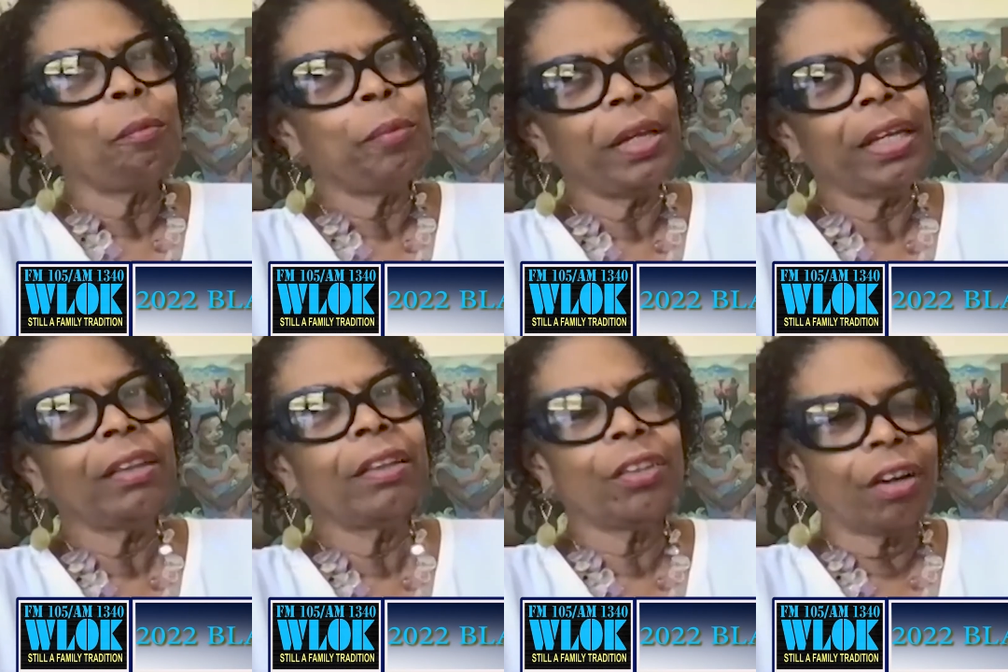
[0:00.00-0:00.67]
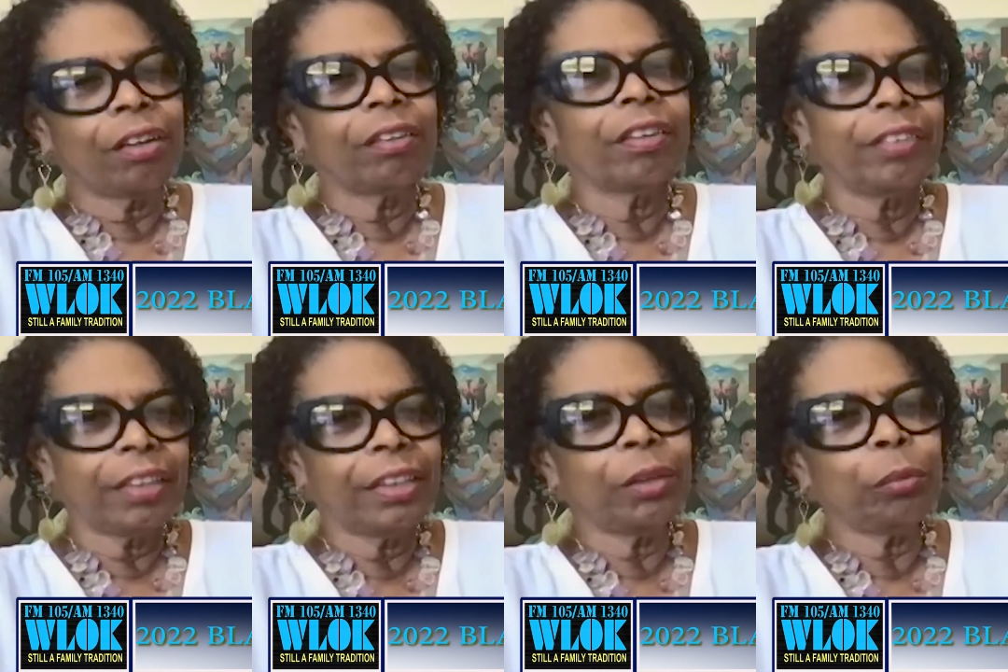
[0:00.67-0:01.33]
being the daughter of
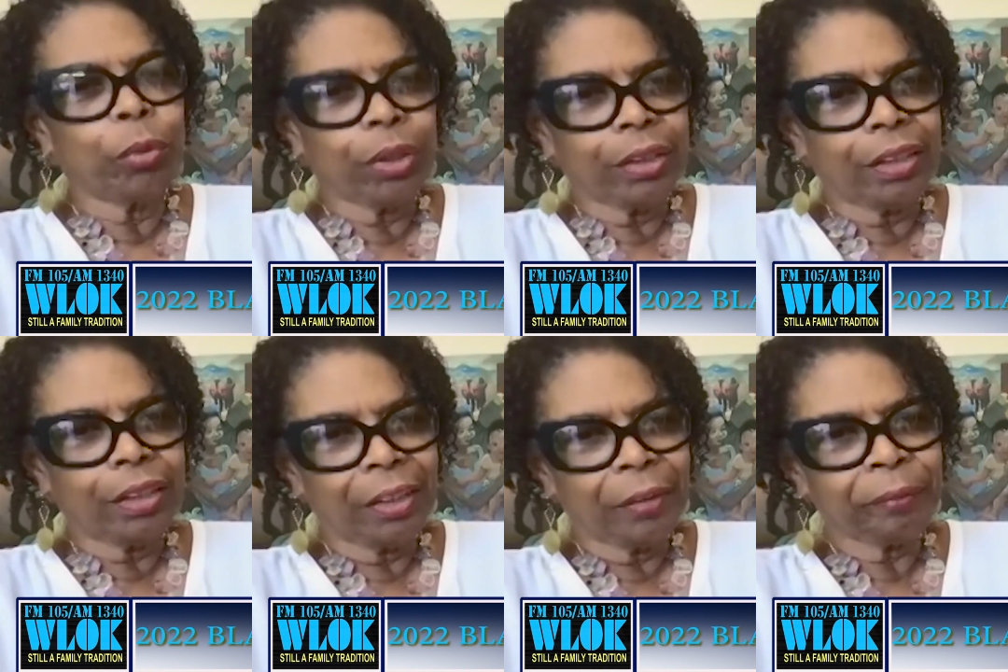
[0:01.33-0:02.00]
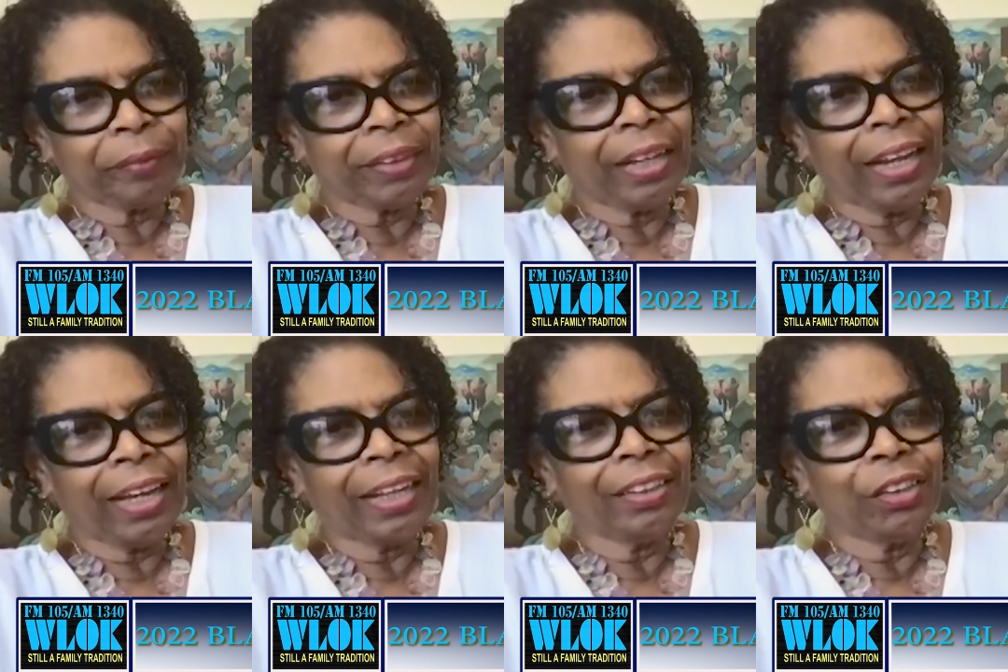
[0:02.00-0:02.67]
Sidney Poitier
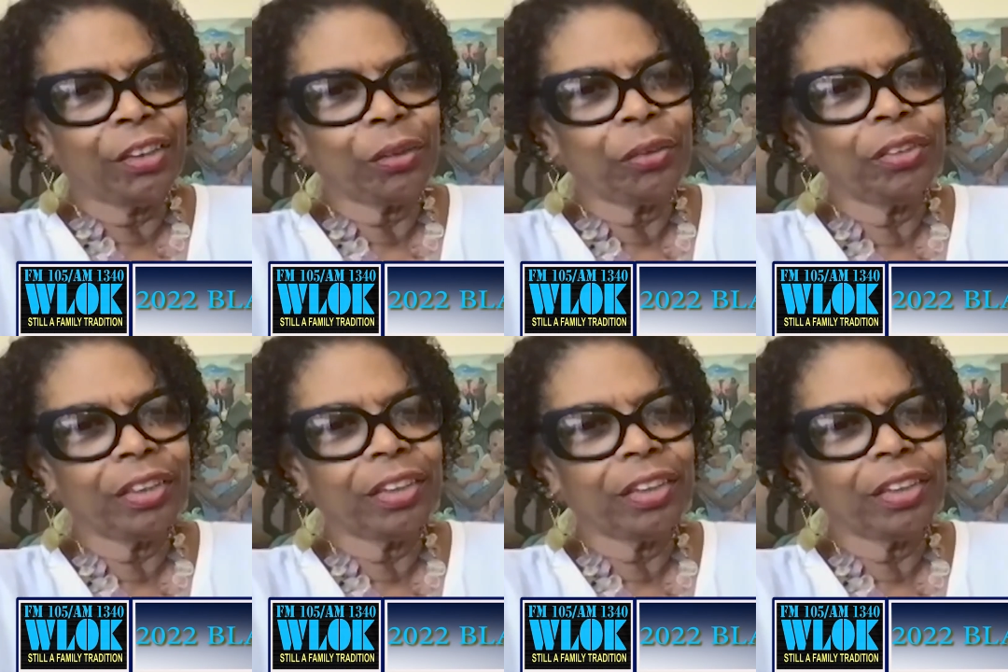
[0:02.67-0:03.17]
and, you know, still